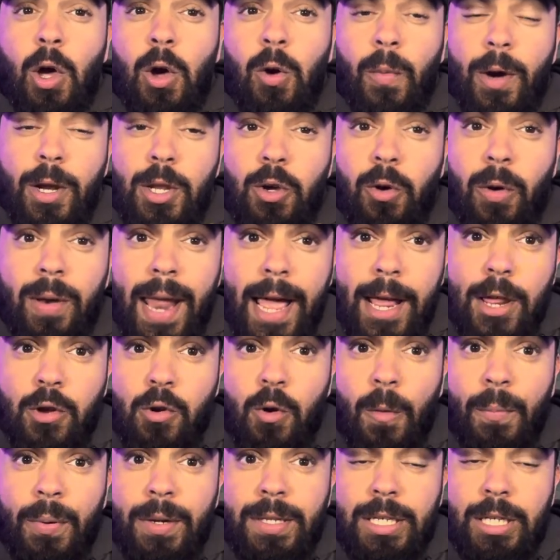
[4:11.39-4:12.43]
when your natural
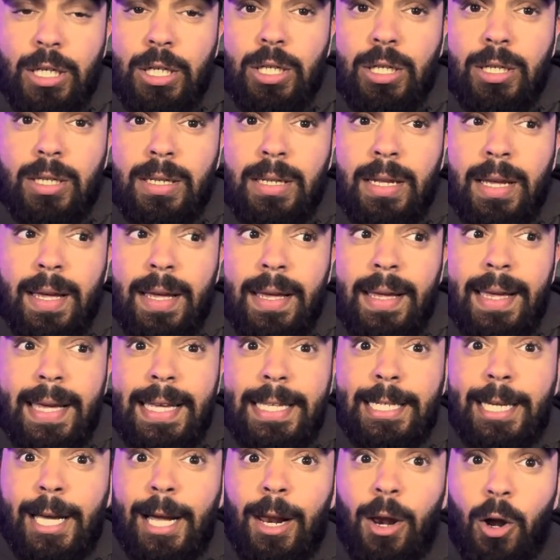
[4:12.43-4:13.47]
position
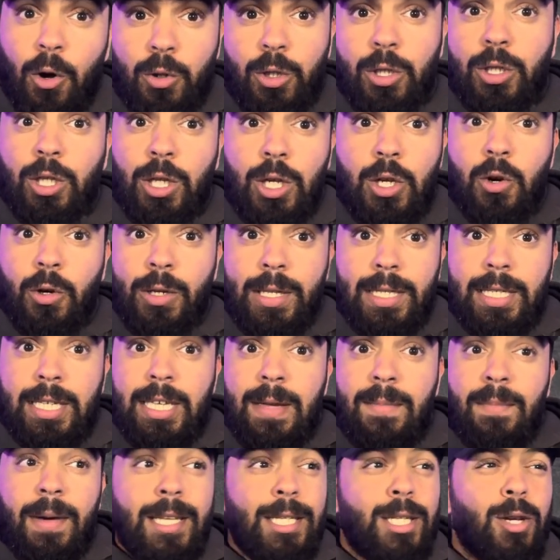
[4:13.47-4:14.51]
is close to your teammate.